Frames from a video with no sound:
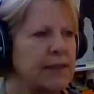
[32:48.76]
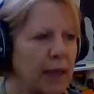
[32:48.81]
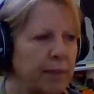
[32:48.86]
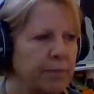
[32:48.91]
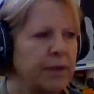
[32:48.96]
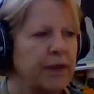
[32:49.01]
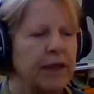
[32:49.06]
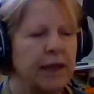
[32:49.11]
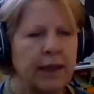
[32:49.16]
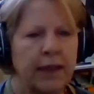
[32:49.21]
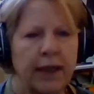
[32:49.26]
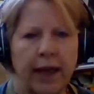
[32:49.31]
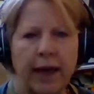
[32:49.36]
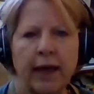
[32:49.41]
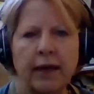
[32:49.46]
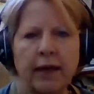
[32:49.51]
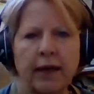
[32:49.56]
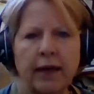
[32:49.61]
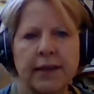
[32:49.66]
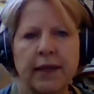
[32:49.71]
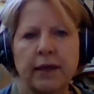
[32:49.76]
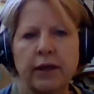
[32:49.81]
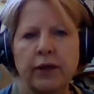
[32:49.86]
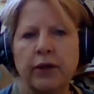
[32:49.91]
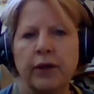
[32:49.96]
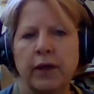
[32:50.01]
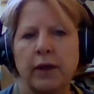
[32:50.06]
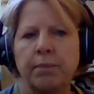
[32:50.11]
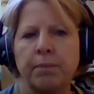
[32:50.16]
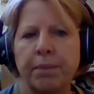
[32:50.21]
something else that
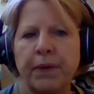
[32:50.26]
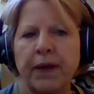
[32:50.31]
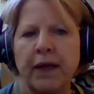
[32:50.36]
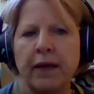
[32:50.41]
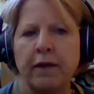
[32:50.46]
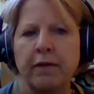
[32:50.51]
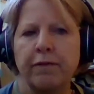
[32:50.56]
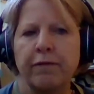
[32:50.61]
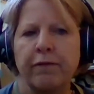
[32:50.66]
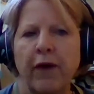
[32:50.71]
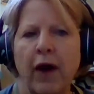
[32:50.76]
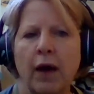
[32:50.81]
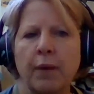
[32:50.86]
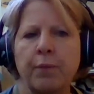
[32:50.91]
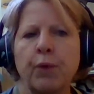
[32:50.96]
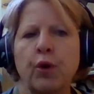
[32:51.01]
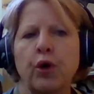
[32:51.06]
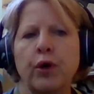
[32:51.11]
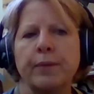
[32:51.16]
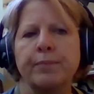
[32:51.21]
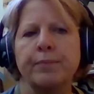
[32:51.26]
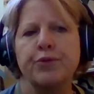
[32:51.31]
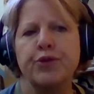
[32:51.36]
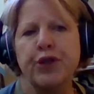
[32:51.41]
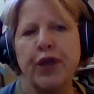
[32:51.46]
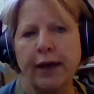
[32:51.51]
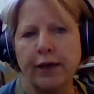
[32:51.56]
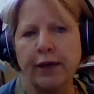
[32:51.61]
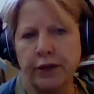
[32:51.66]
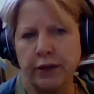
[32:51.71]
you can be far more
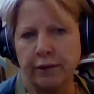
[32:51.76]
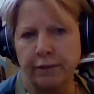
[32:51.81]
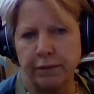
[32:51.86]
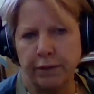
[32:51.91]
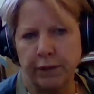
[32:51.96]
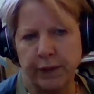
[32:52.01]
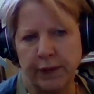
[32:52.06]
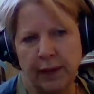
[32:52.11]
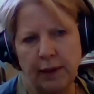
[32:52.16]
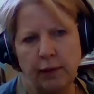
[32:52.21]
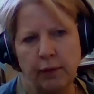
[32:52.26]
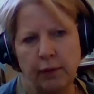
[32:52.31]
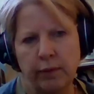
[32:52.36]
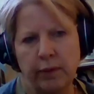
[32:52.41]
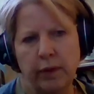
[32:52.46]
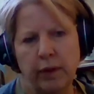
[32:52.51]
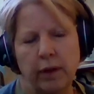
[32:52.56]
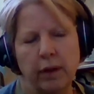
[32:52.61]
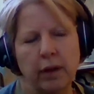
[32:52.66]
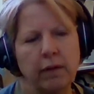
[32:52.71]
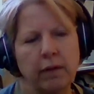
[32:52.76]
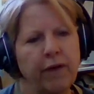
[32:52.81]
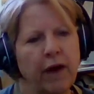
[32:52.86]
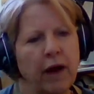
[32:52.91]
objective with your work,